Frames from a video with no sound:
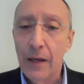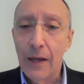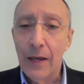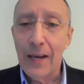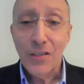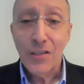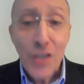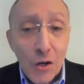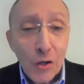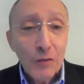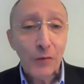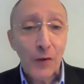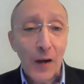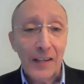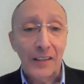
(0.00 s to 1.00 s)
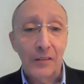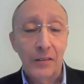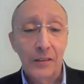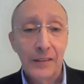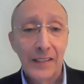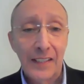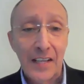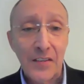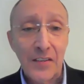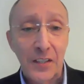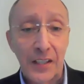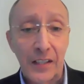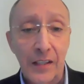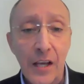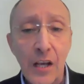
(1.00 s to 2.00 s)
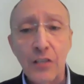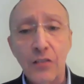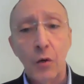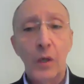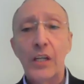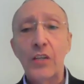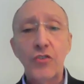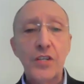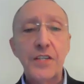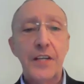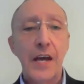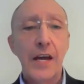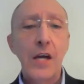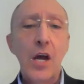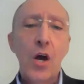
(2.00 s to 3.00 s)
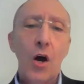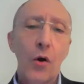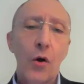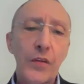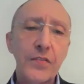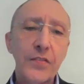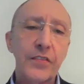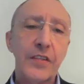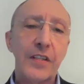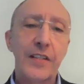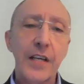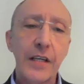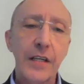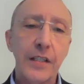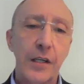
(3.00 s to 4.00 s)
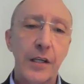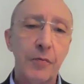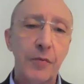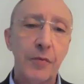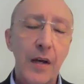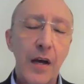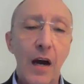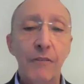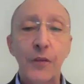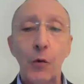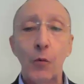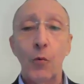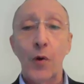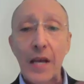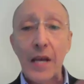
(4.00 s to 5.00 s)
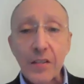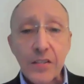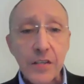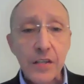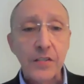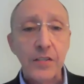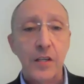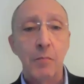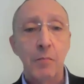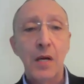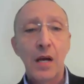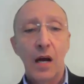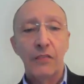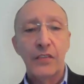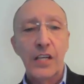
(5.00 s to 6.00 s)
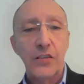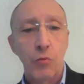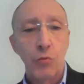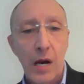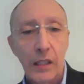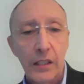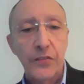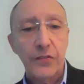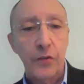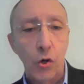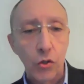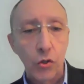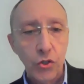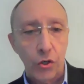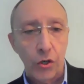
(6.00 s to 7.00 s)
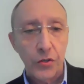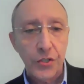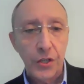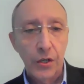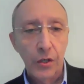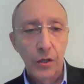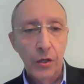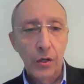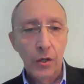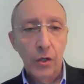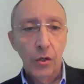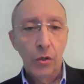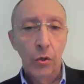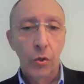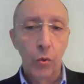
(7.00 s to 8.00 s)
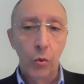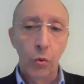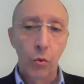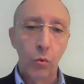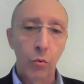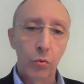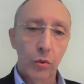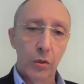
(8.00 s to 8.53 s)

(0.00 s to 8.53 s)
And she couldn't find an incident. So what did she say? Oh, this is indicative of the racism of the Israeli soldiers who